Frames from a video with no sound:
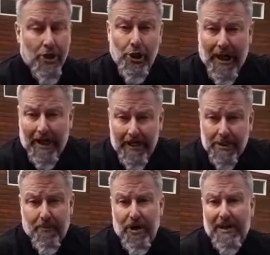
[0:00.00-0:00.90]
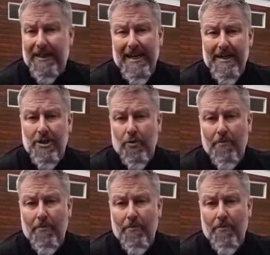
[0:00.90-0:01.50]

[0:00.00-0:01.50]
gently sprinkle it into a